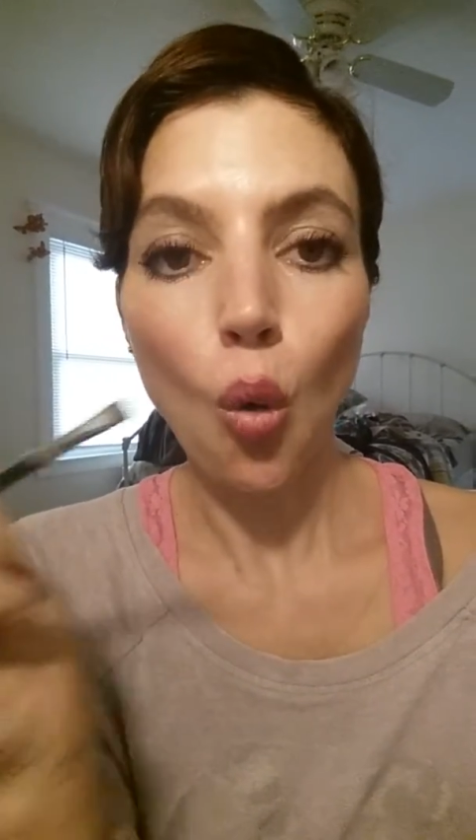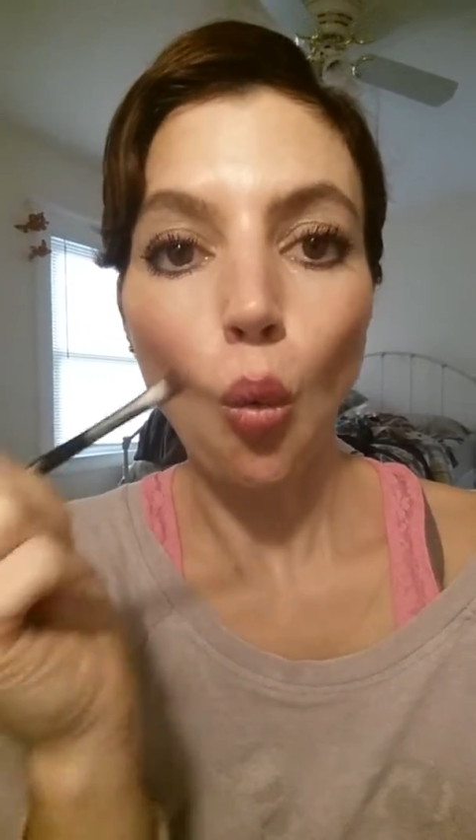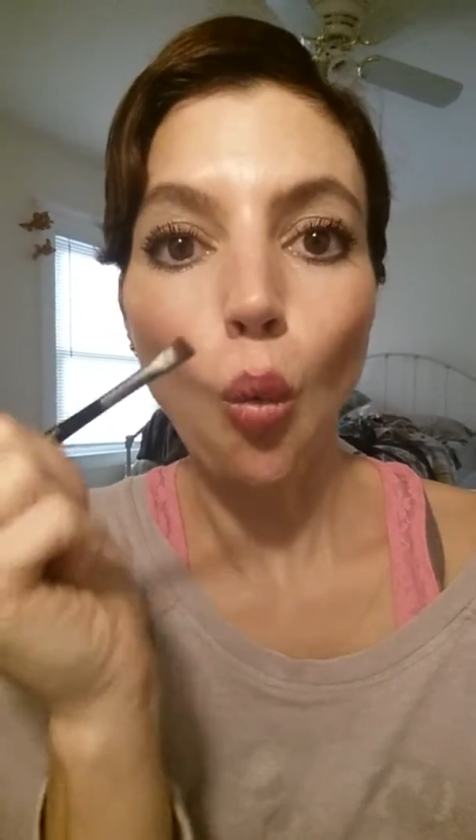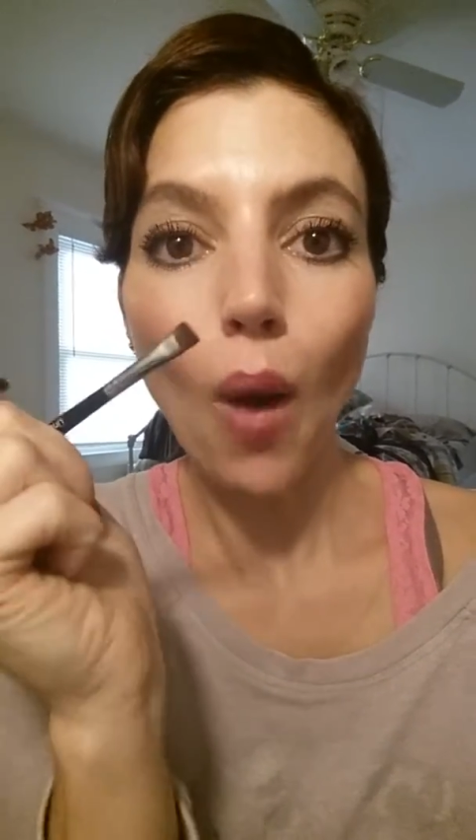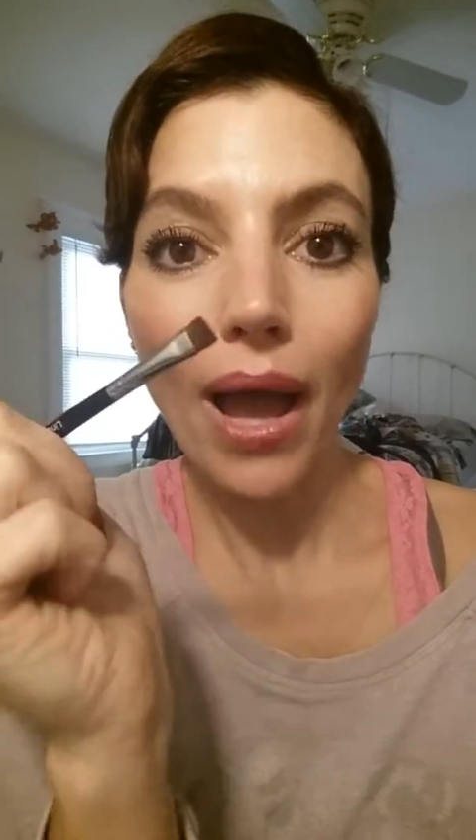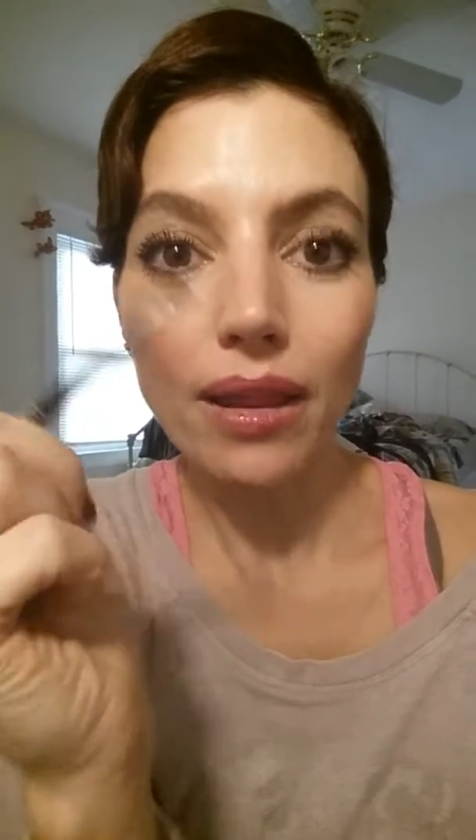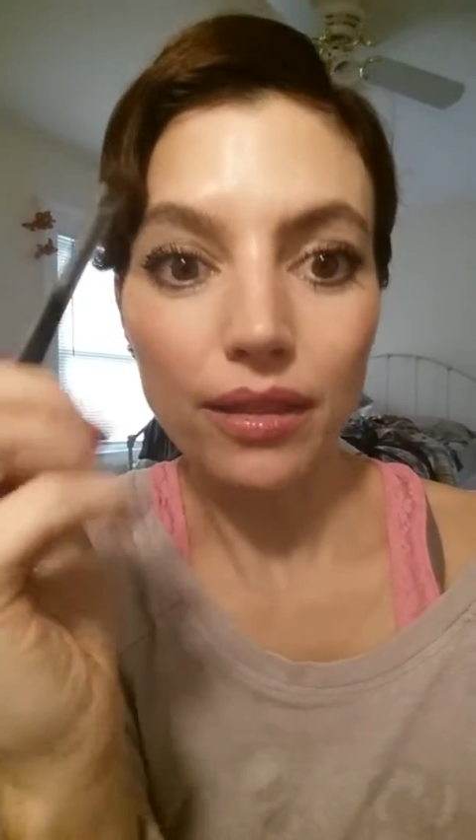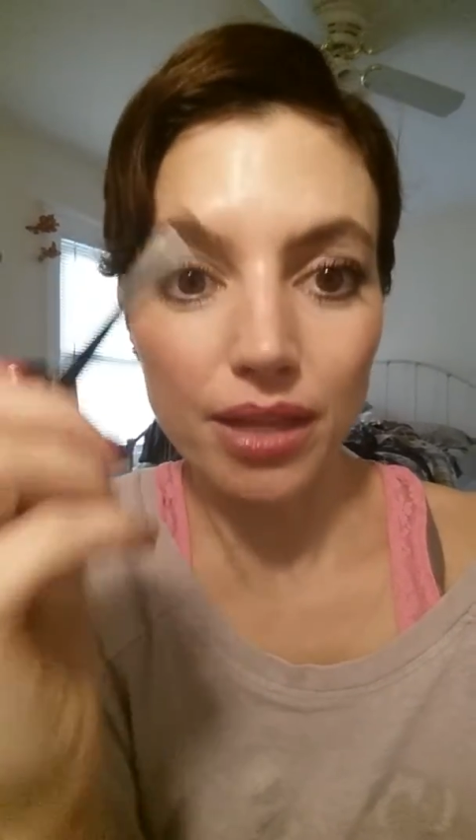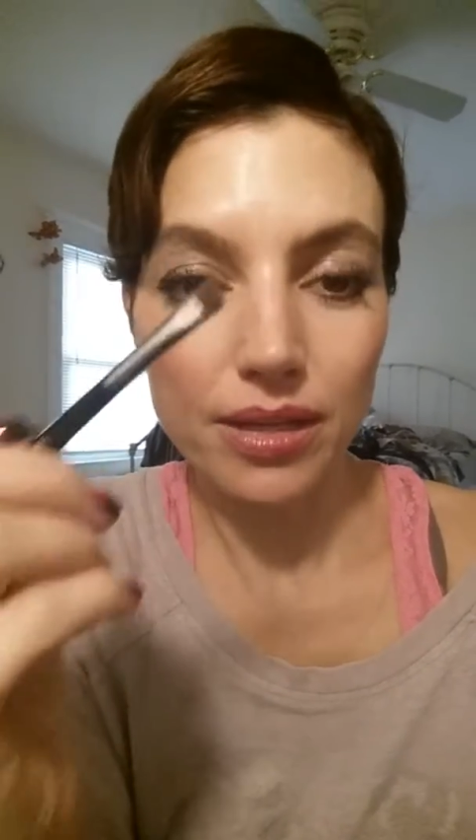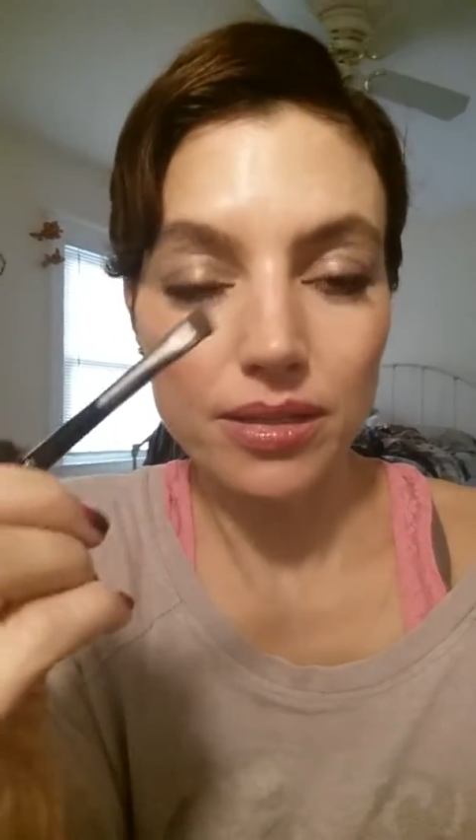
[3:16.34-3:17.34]
Wet
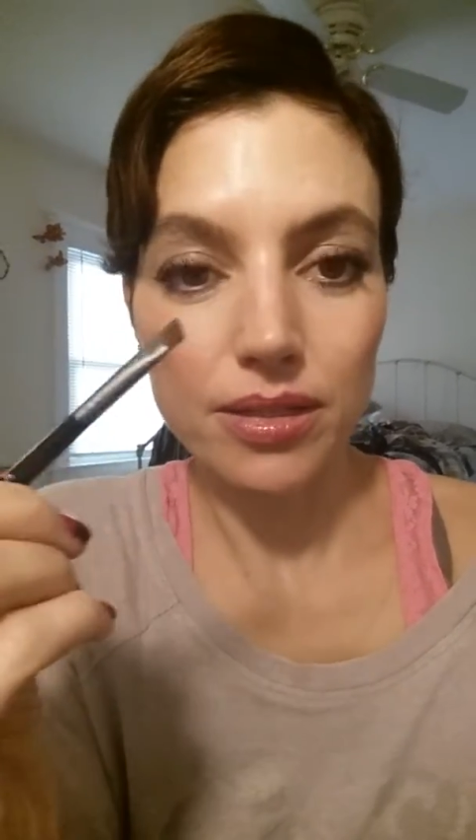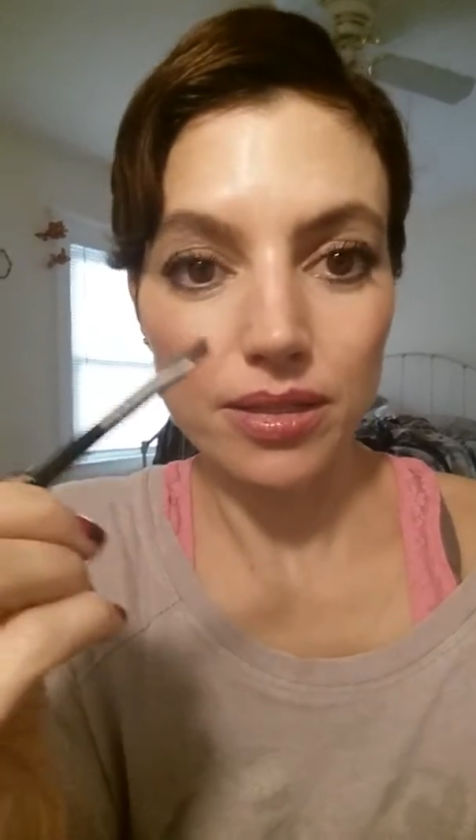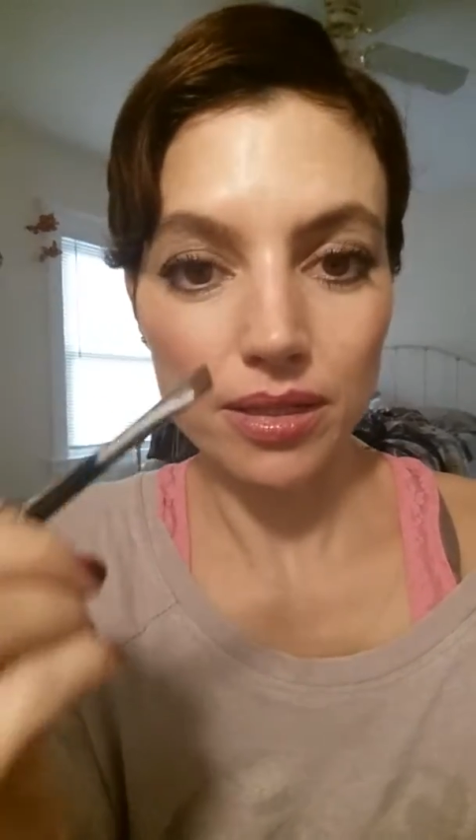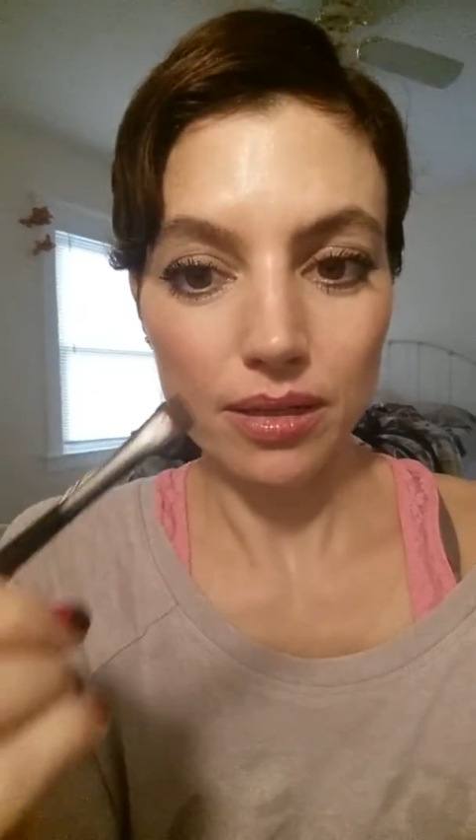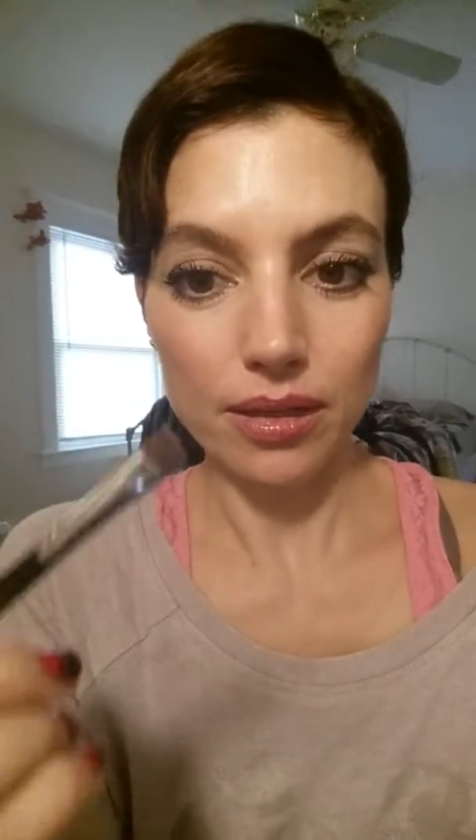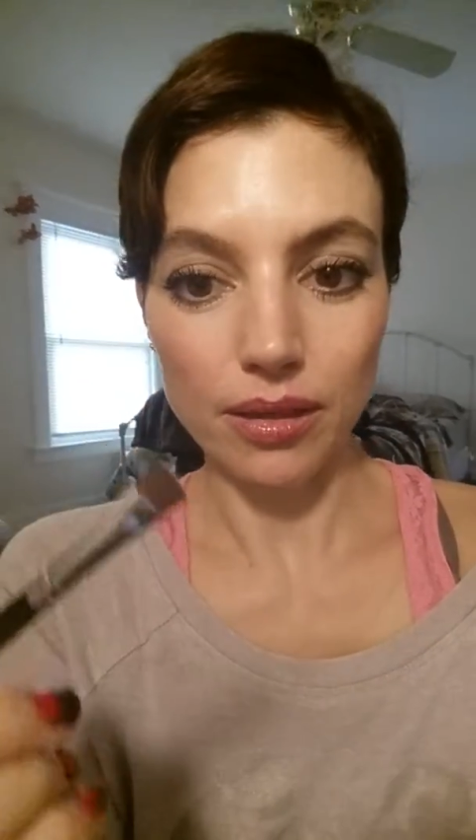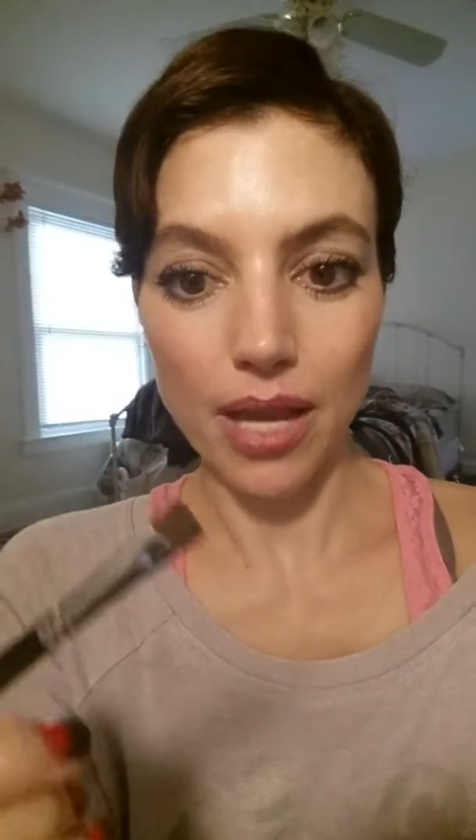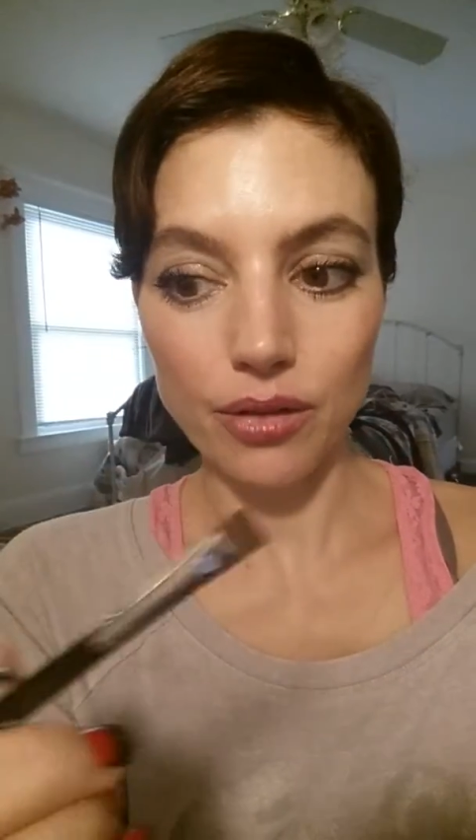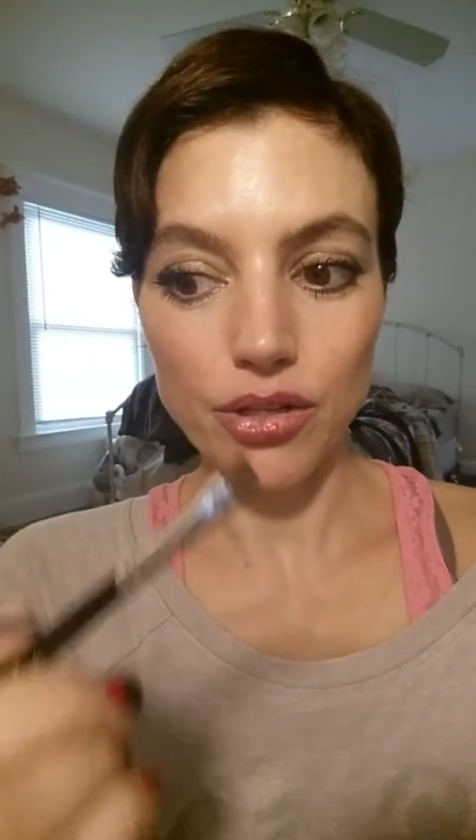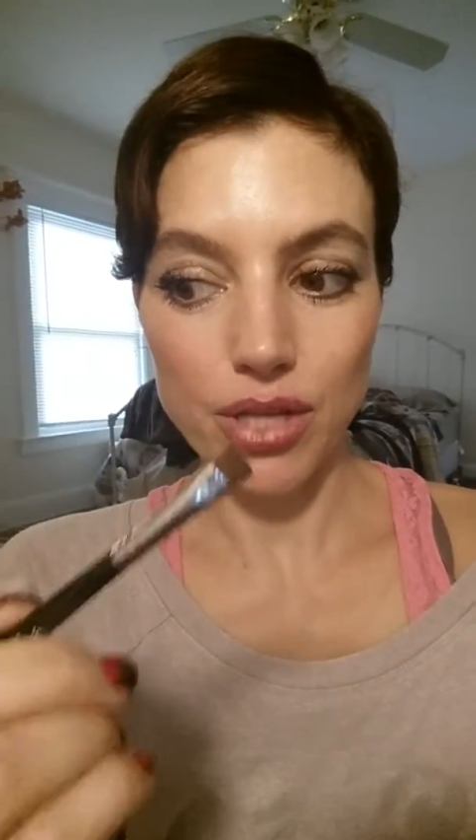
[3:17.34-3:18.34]
this
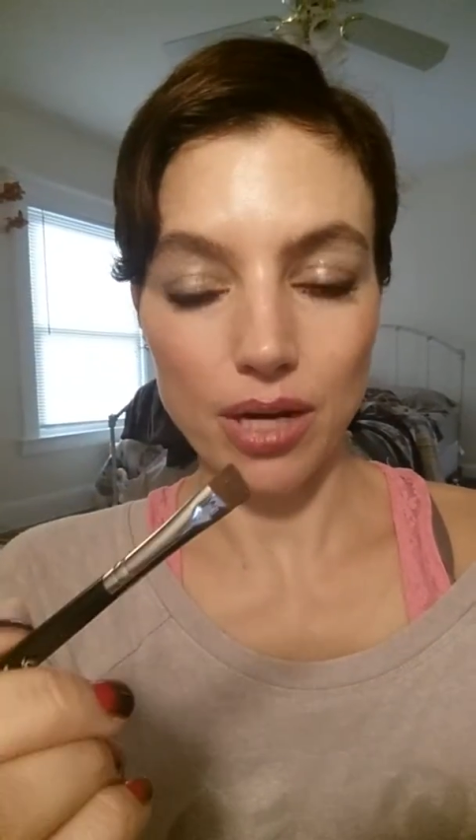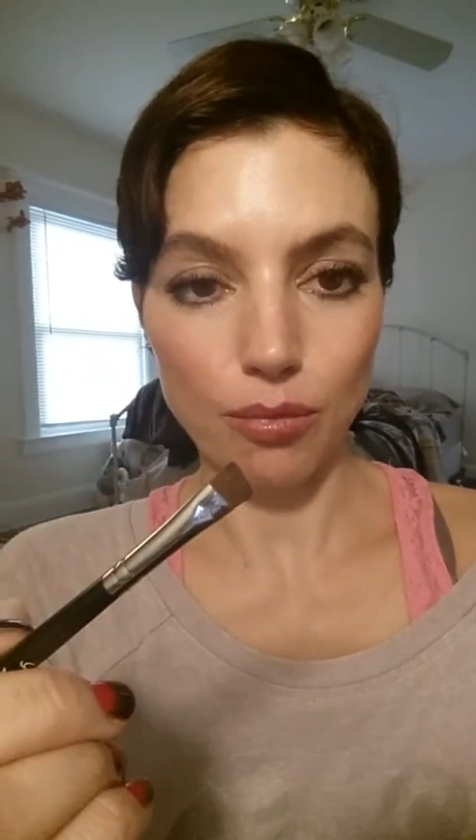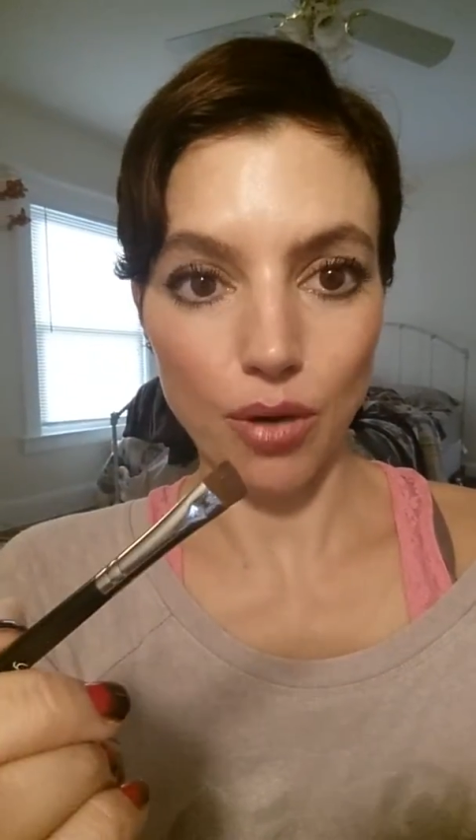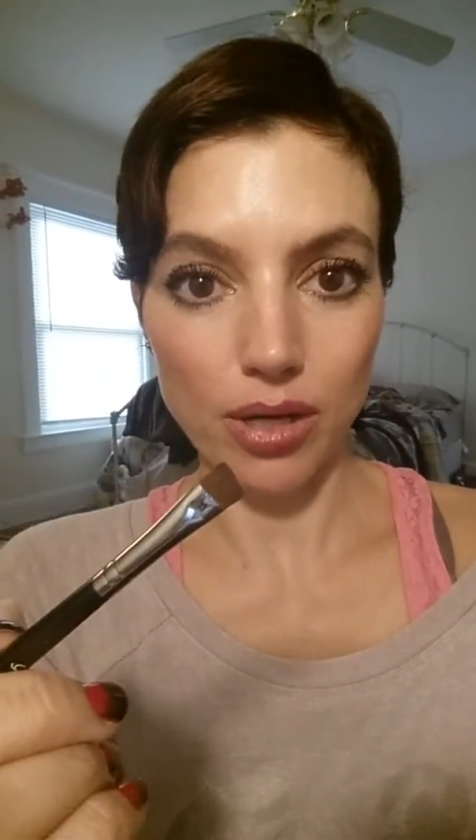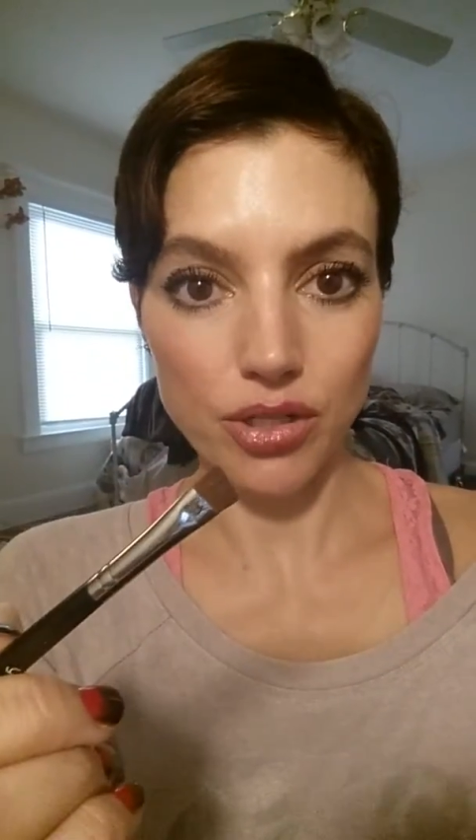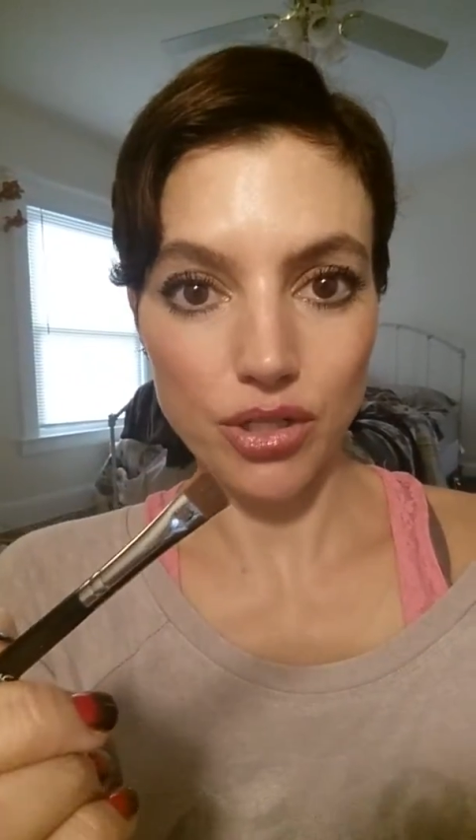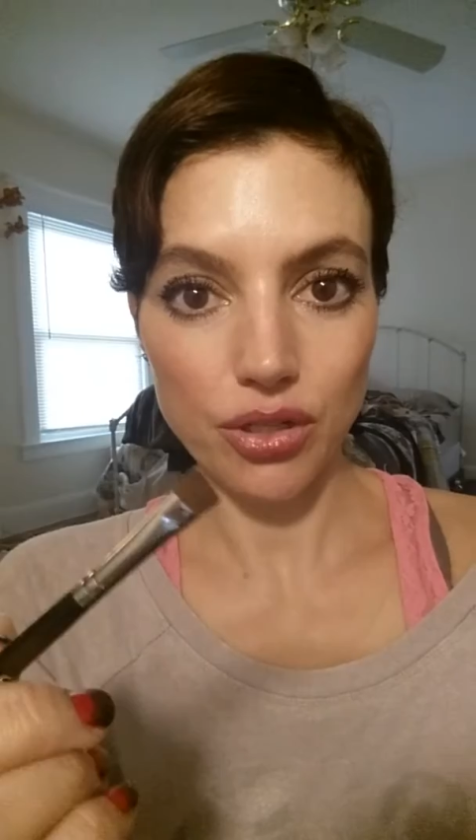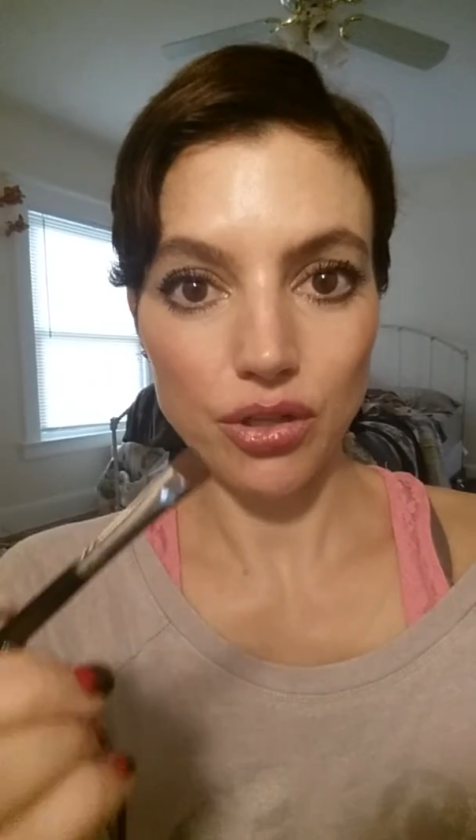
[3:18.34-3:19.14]
liner shader brush.